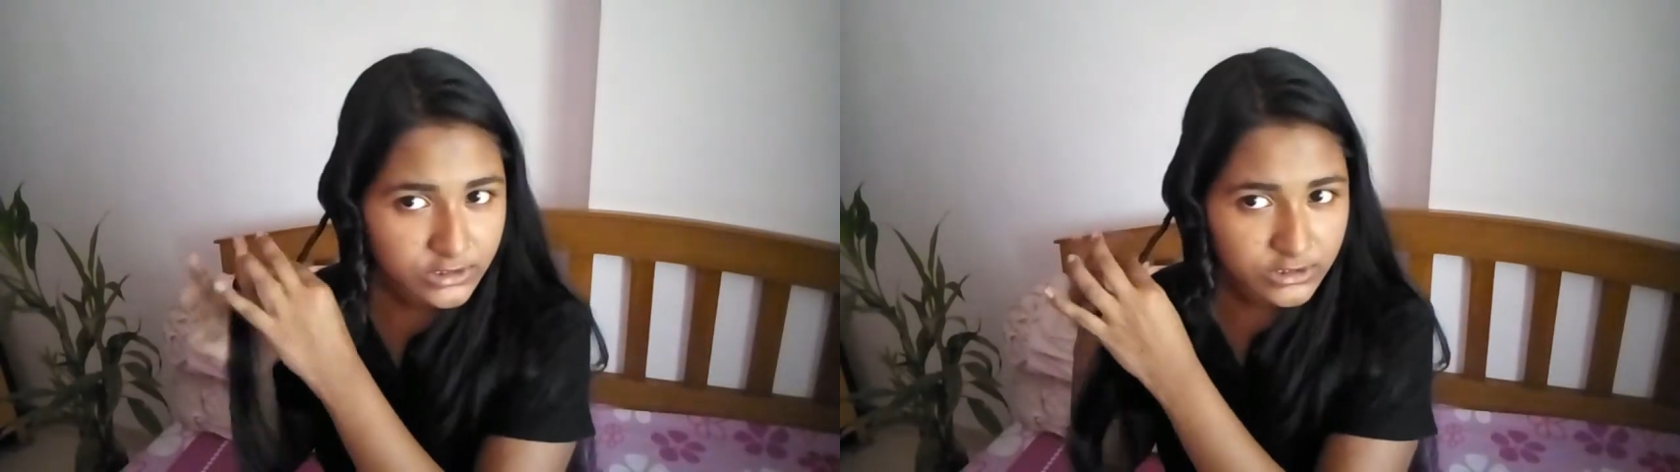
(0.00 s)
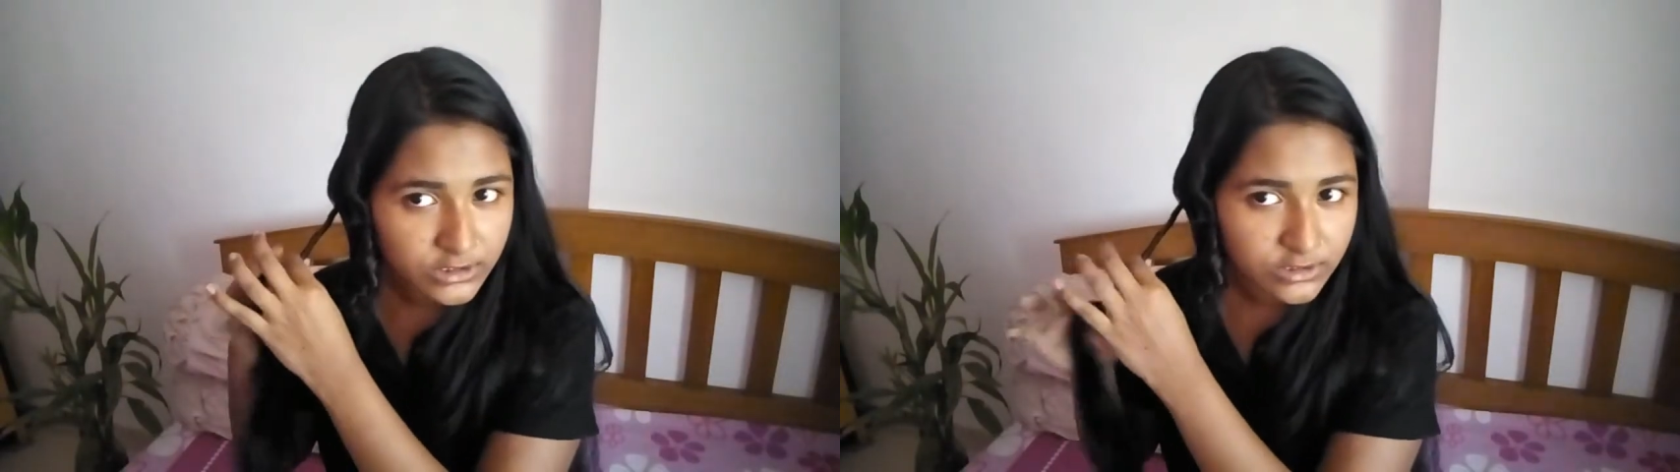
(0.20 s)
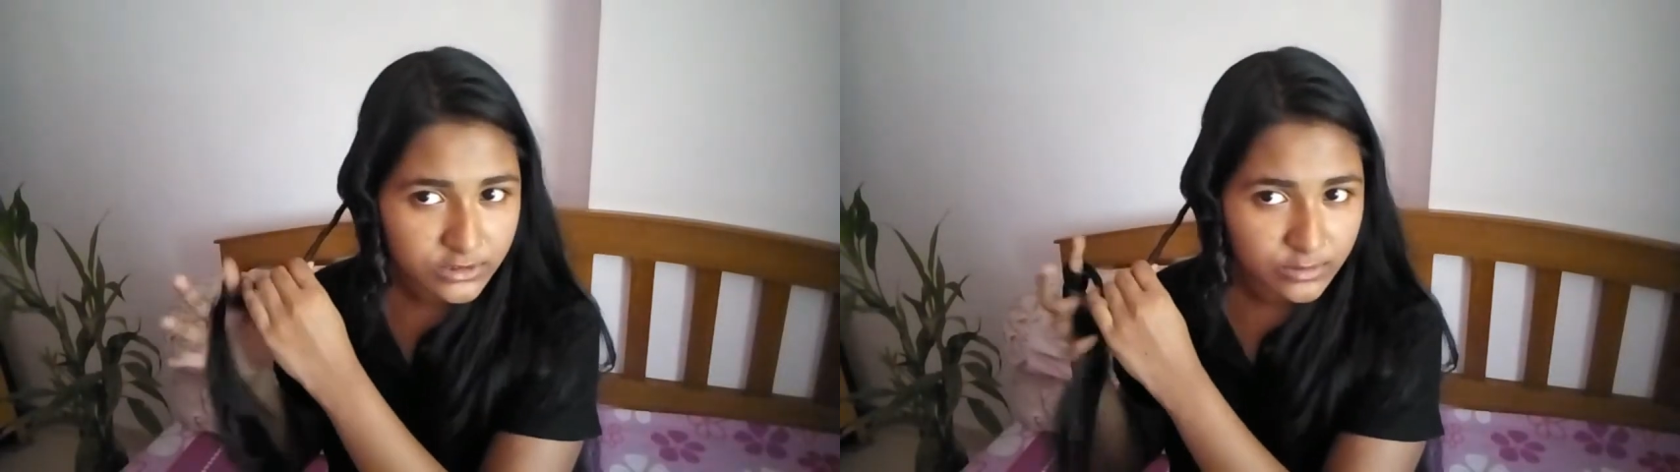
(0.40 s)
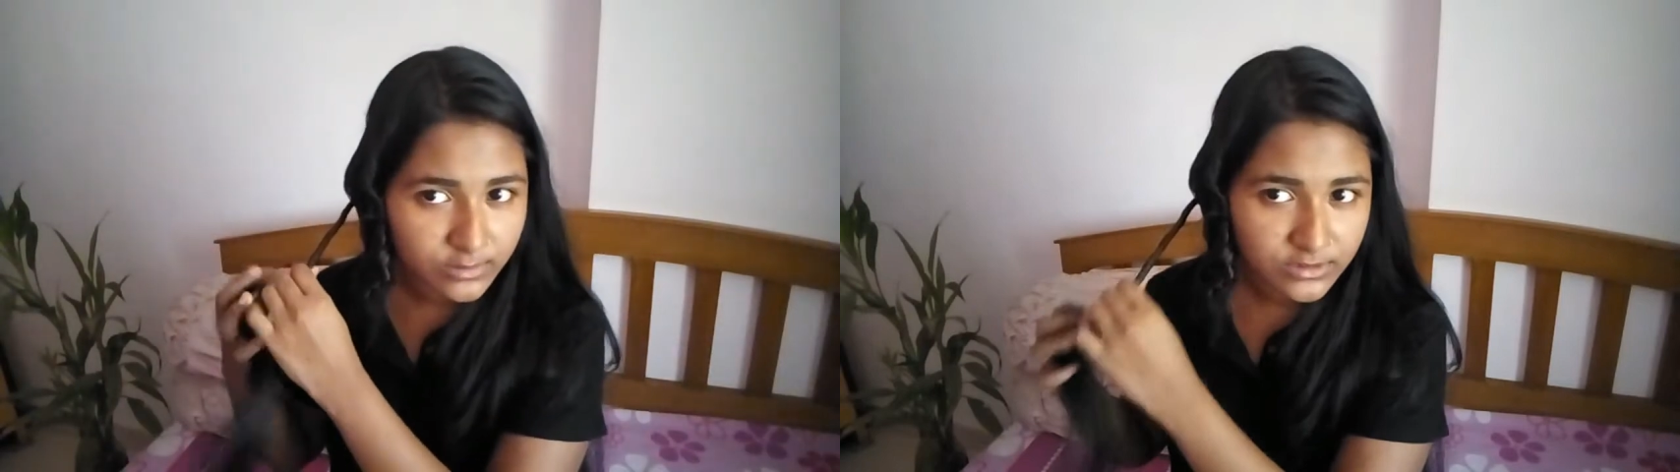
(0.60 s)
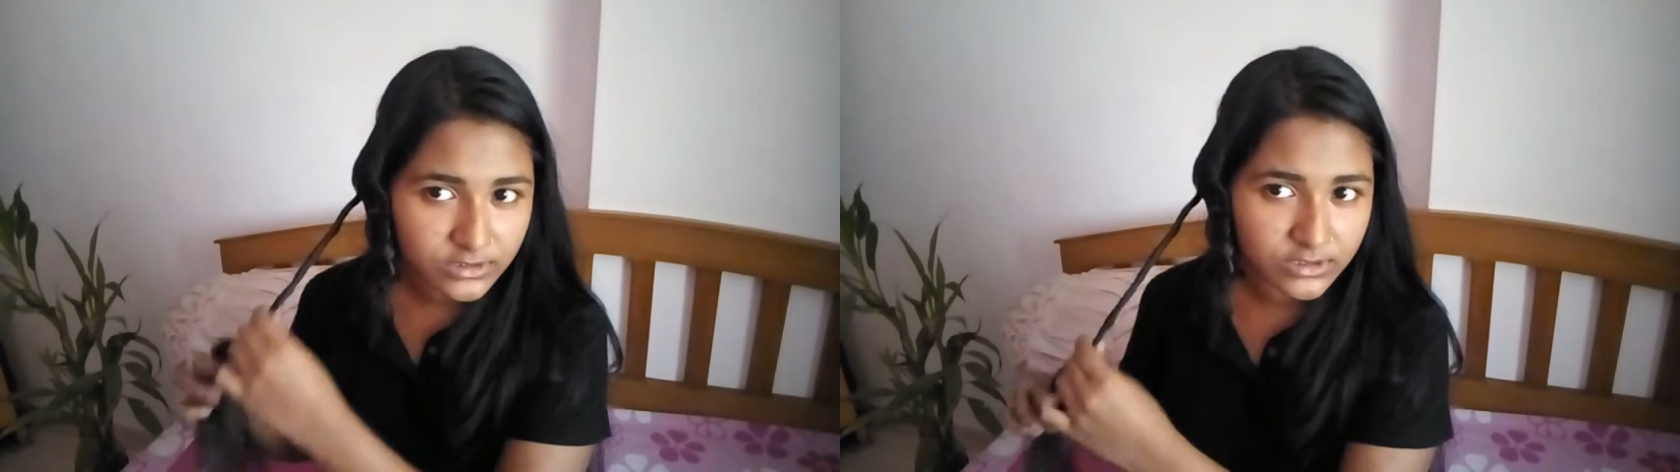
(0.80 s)
till
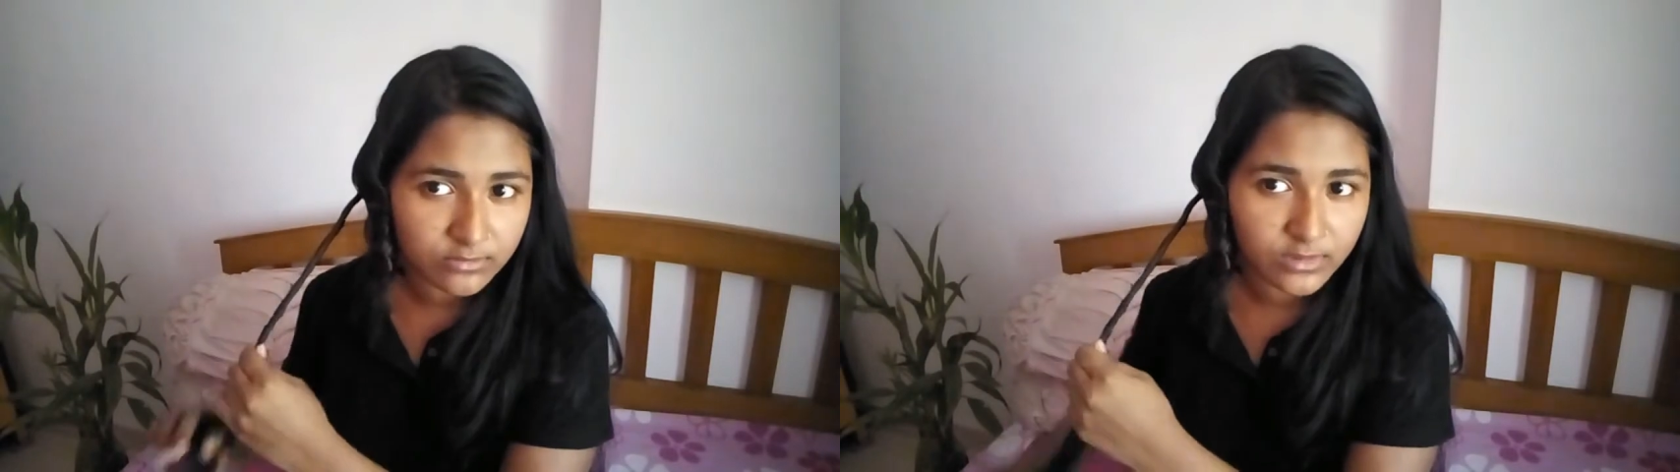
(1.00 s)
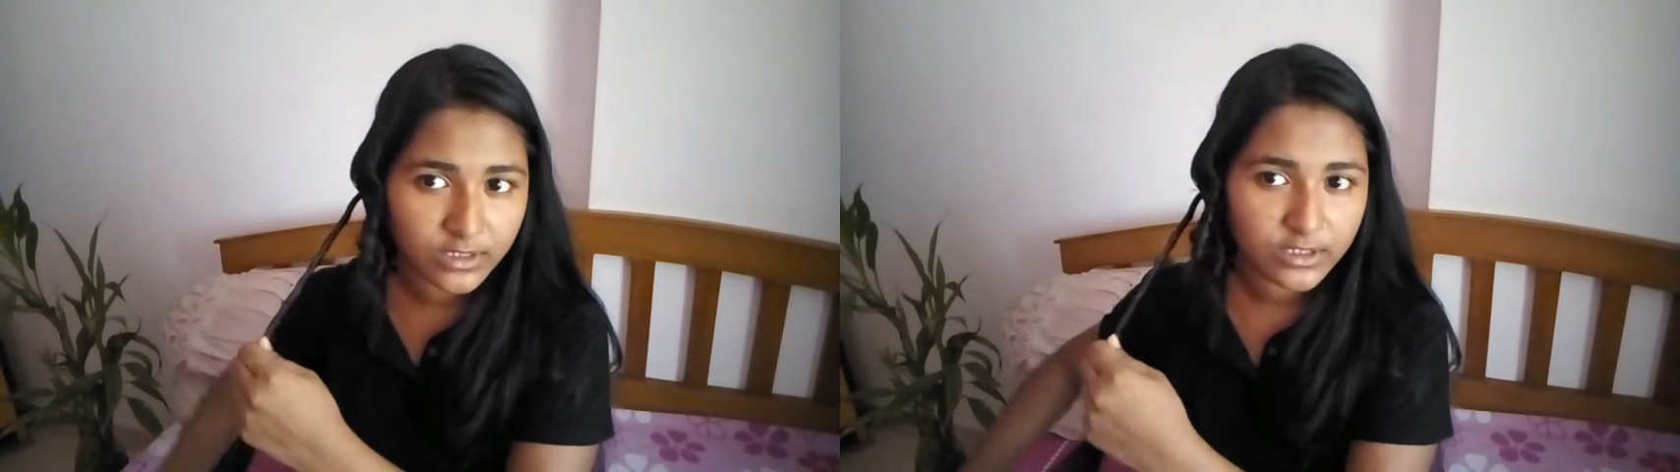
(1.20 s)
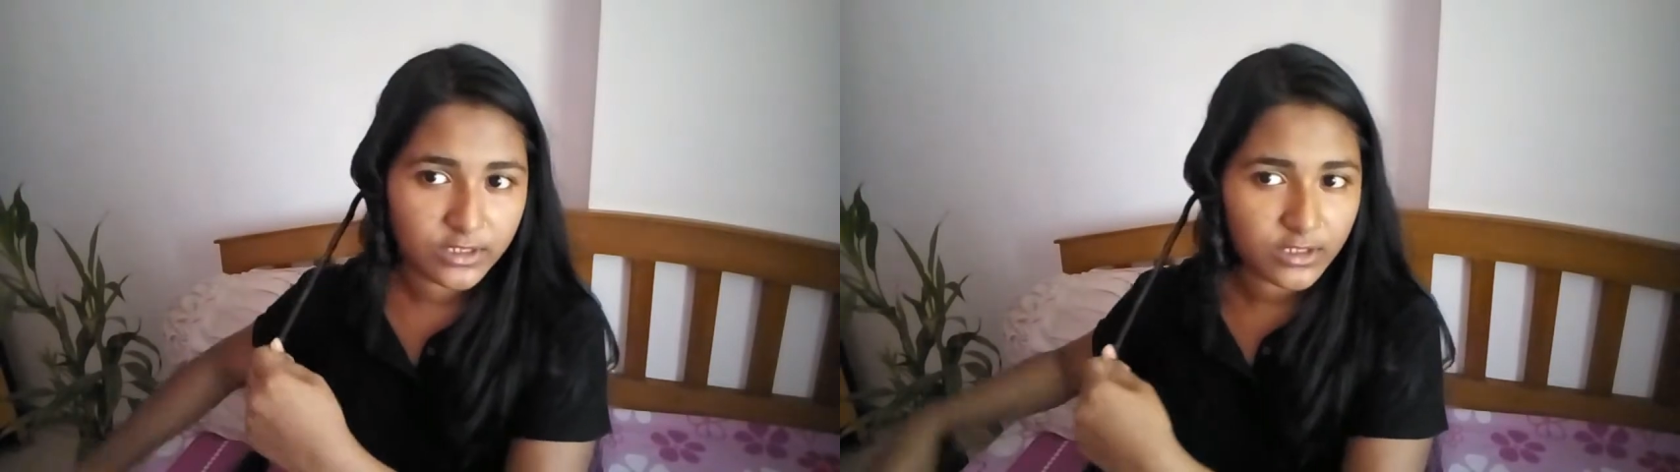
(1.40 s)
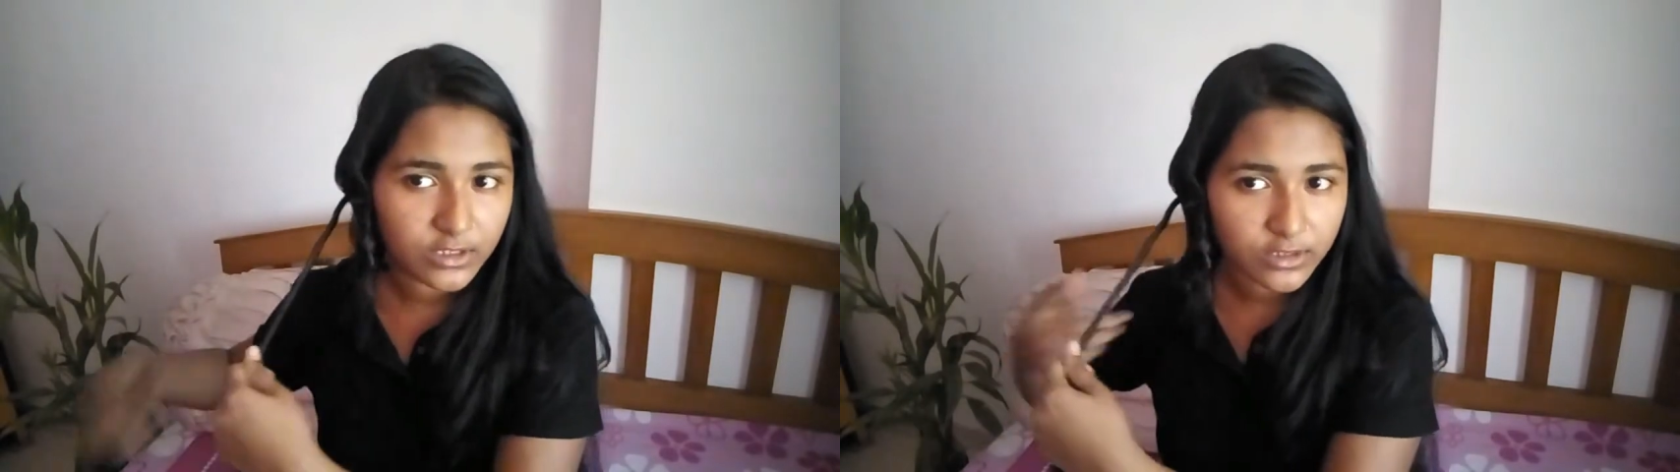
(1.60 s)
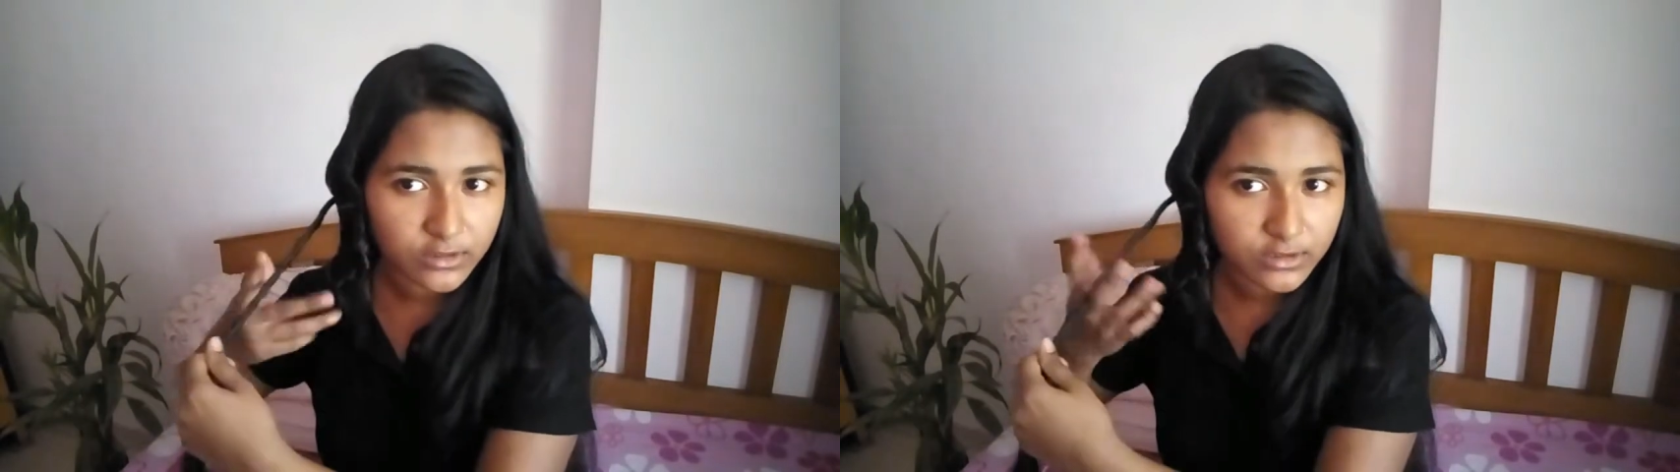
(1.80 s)
twisted my
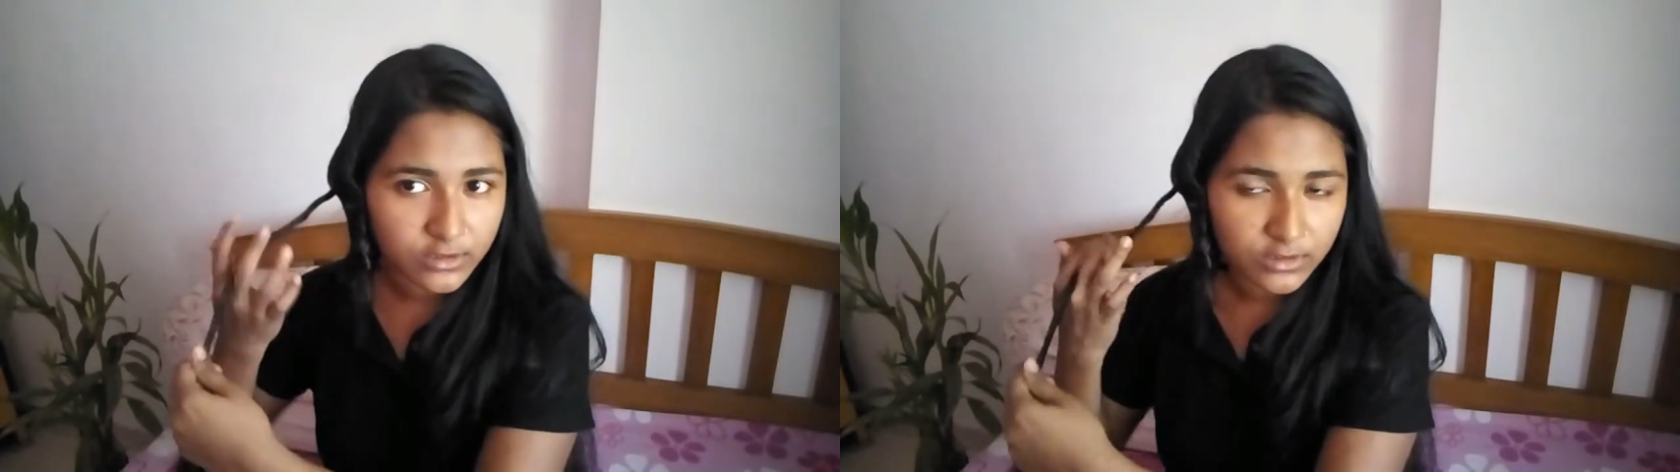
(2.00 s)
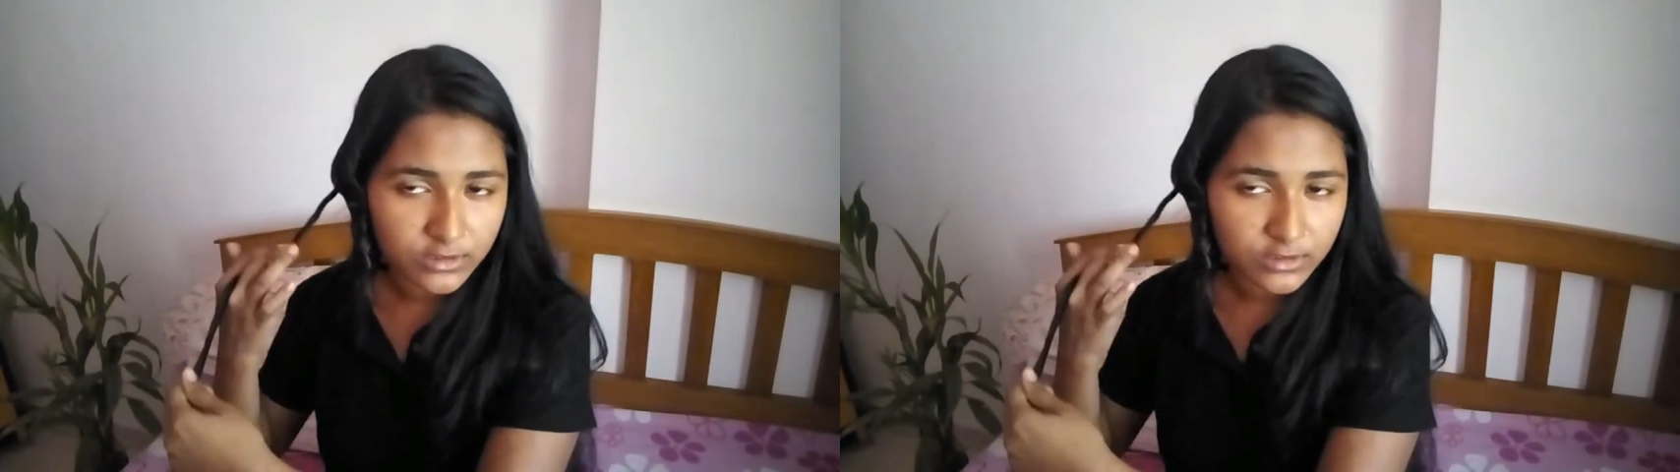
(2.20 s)
hair.